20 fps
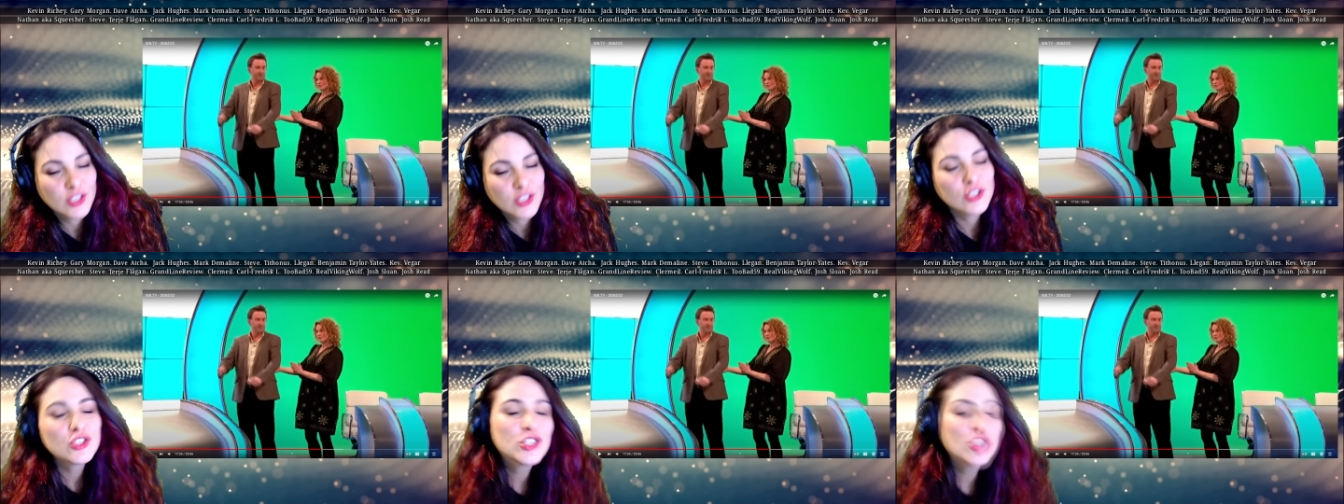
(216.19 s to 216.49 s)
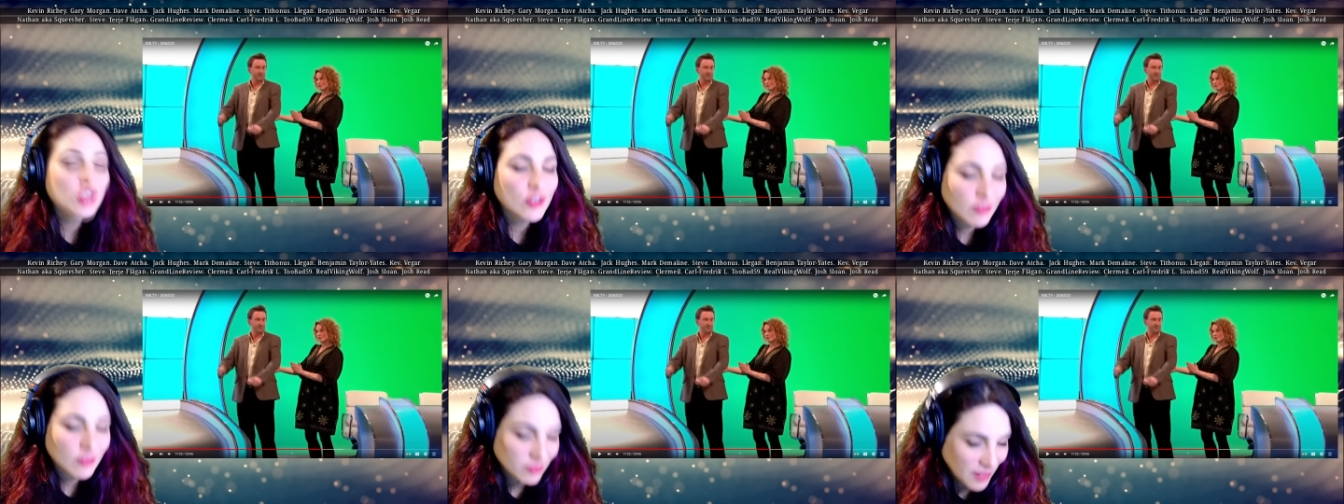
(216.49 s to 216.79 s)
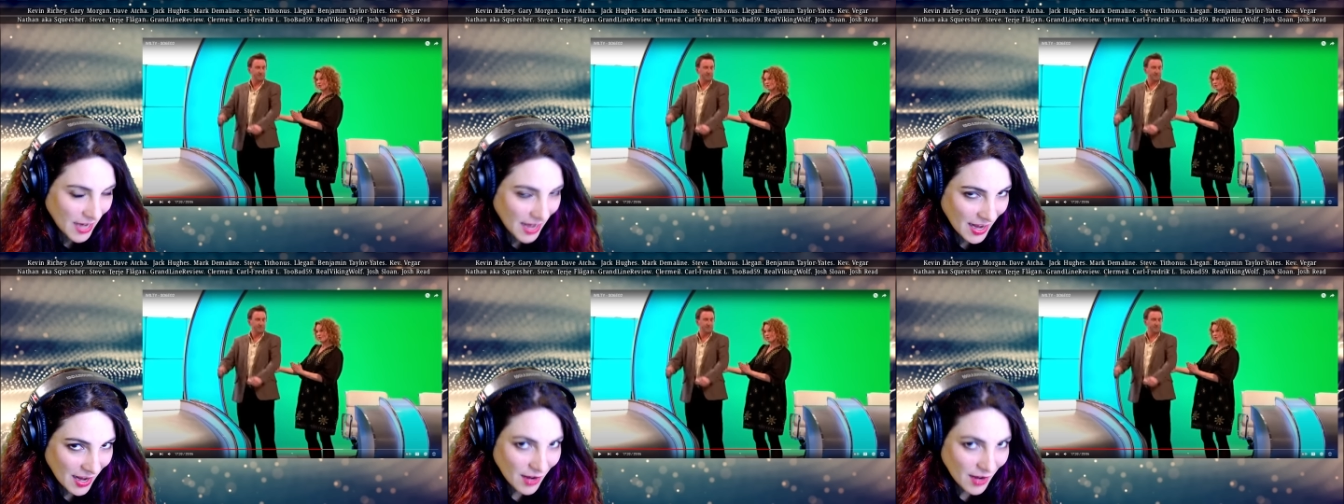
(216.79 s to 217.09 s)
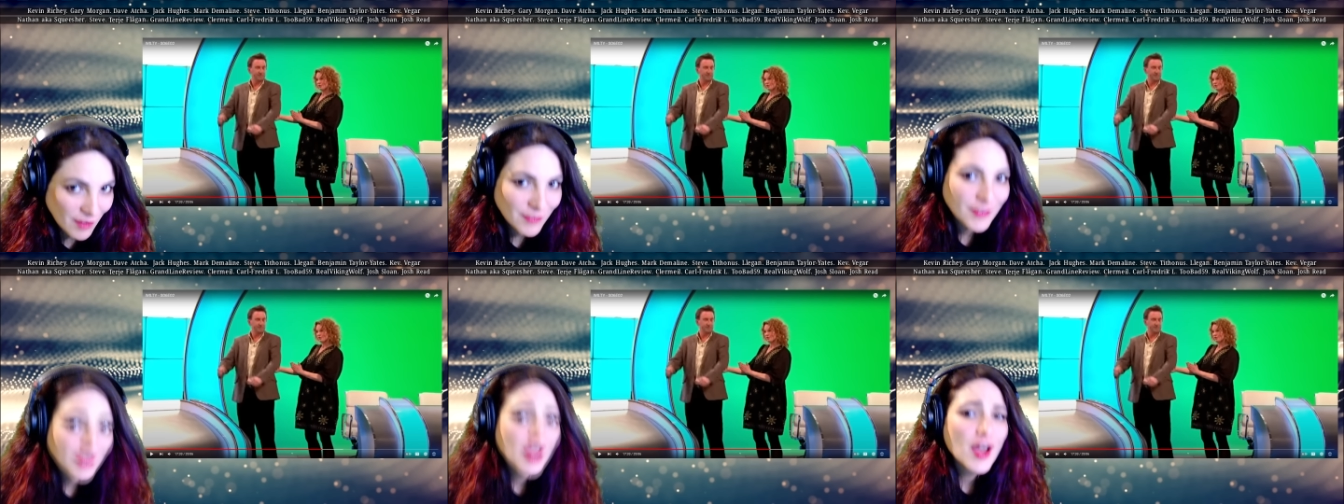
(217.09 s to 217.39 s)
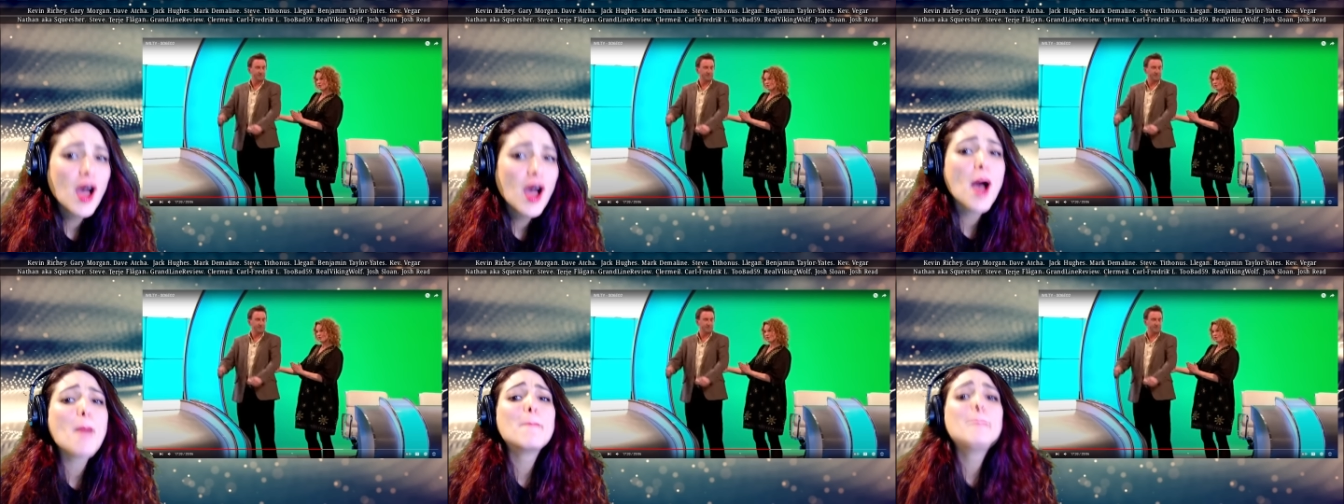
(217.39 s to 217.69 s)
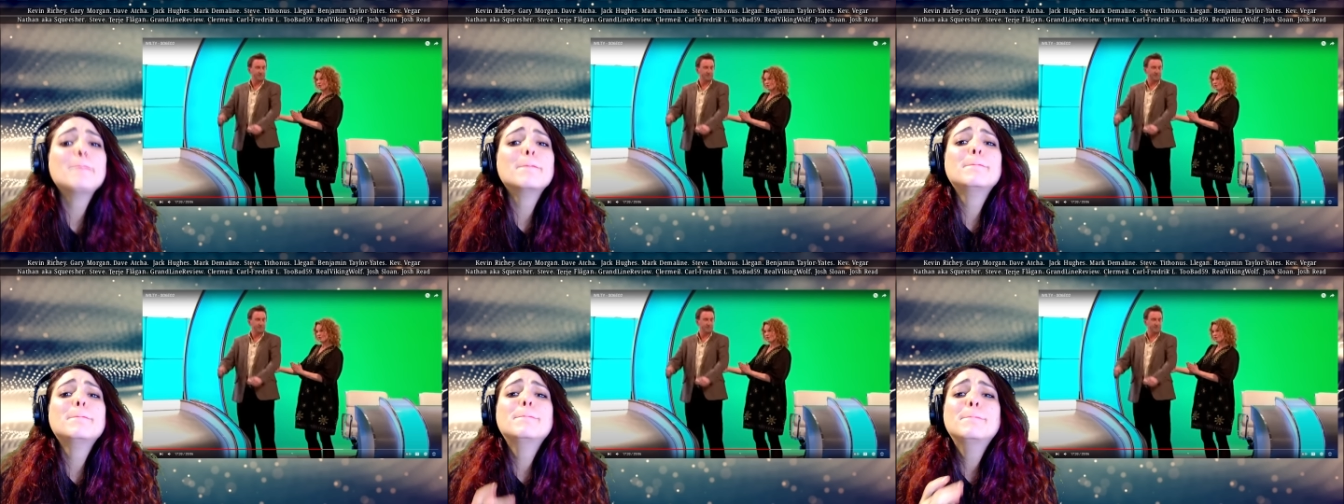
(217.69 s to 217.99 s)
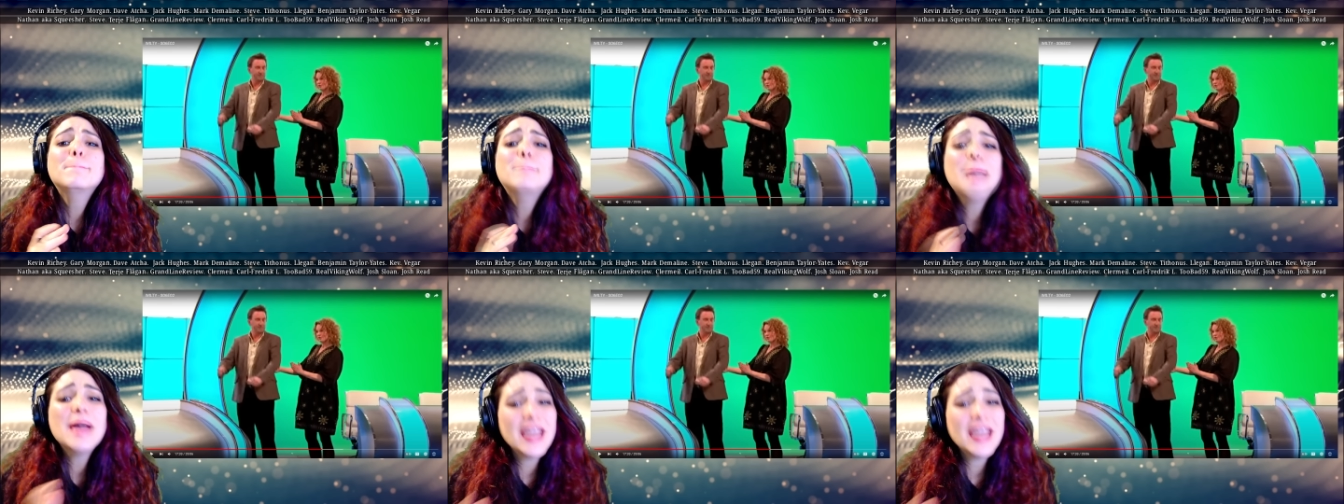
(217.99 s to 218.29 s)
giraffe,
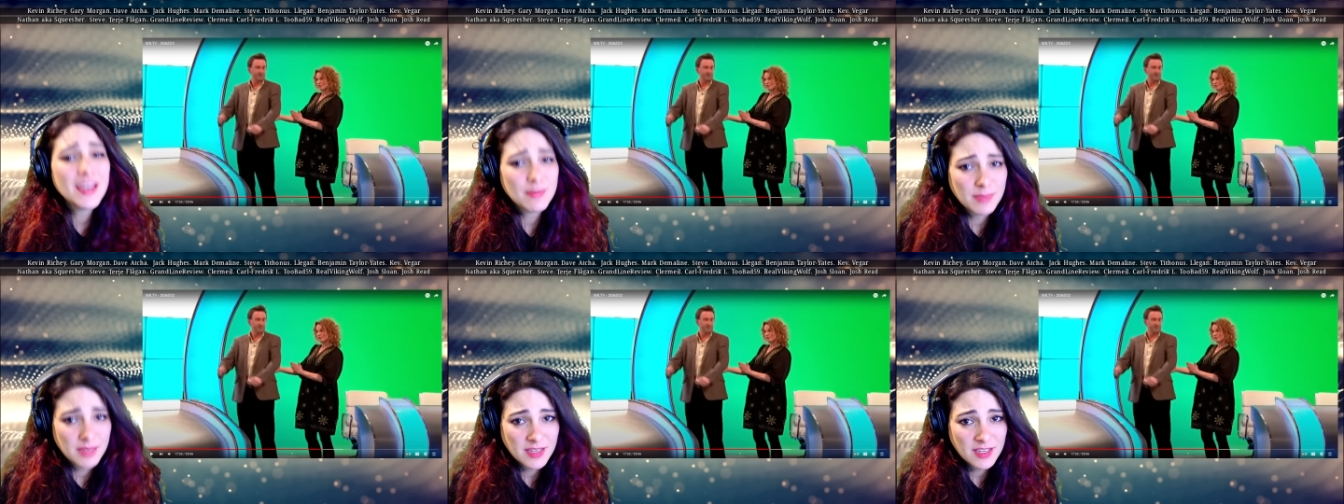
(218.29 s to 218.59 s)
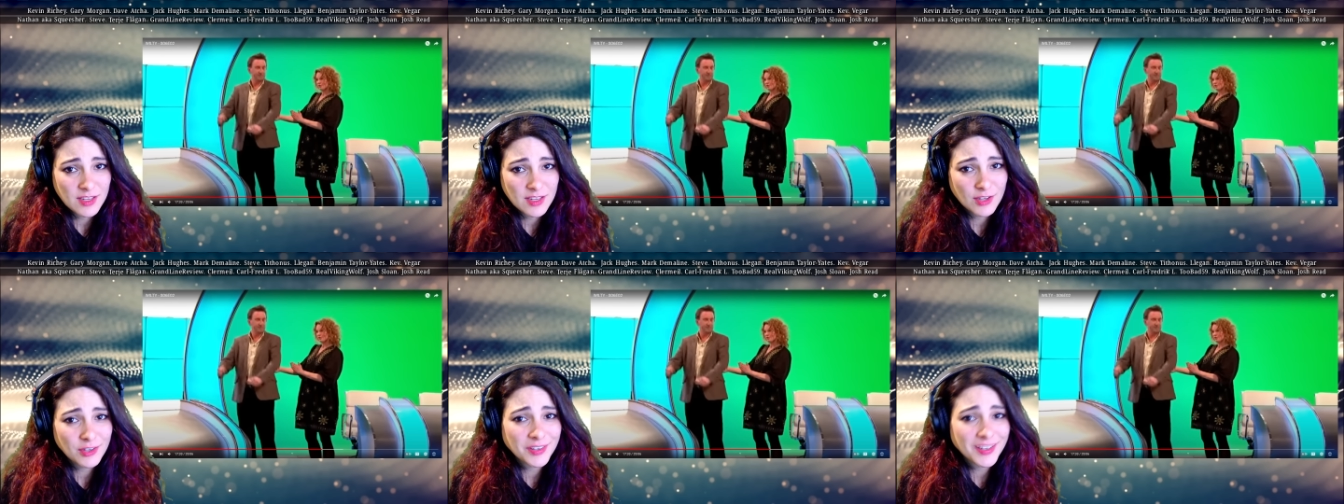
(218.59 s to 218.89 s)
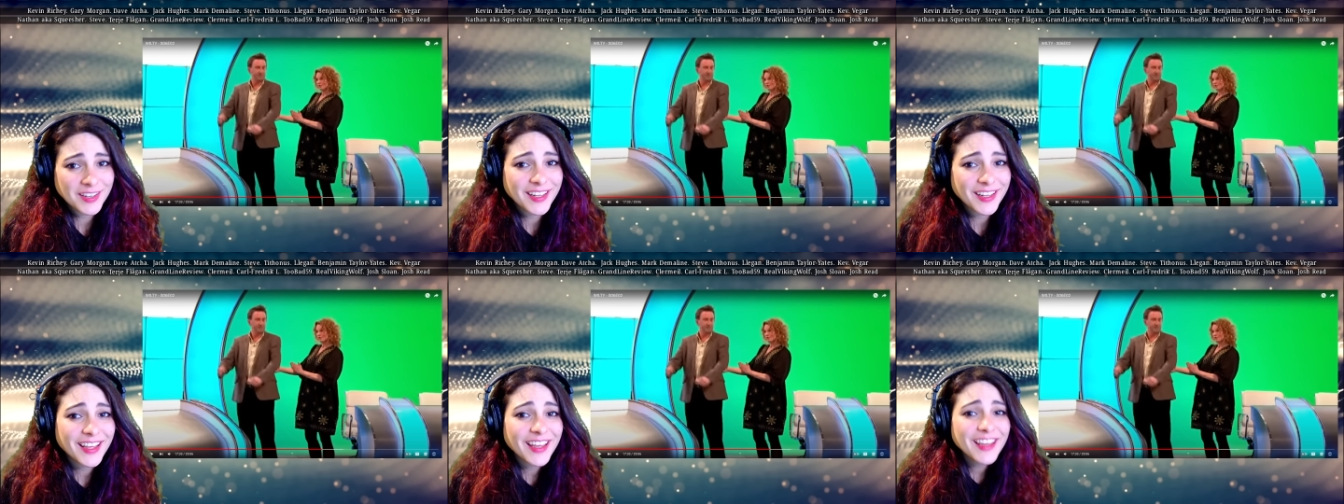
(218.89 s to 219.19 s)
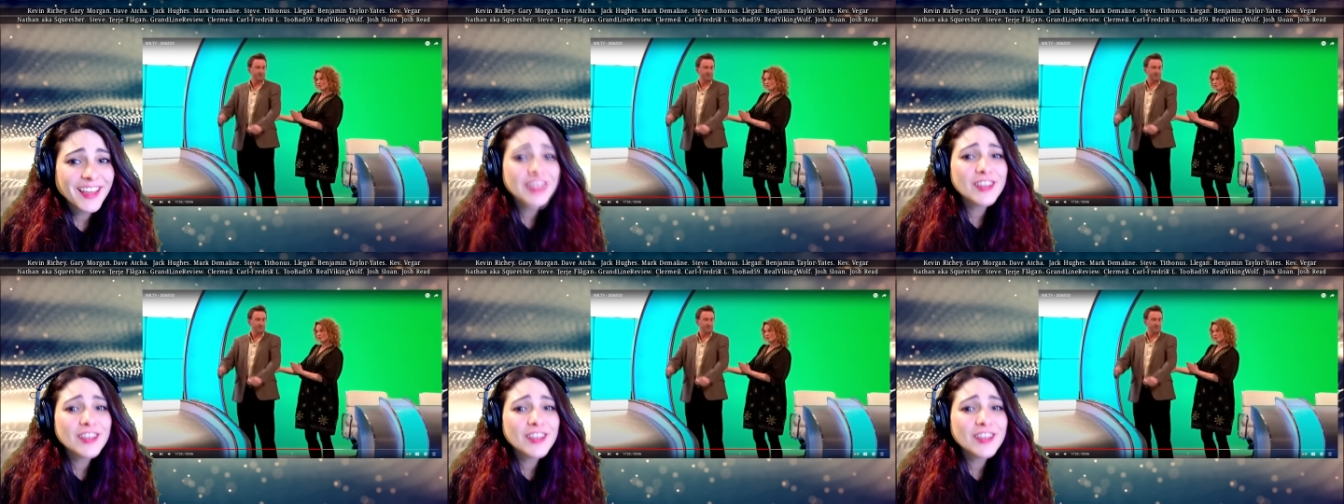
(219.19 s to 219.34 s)
baby, okay?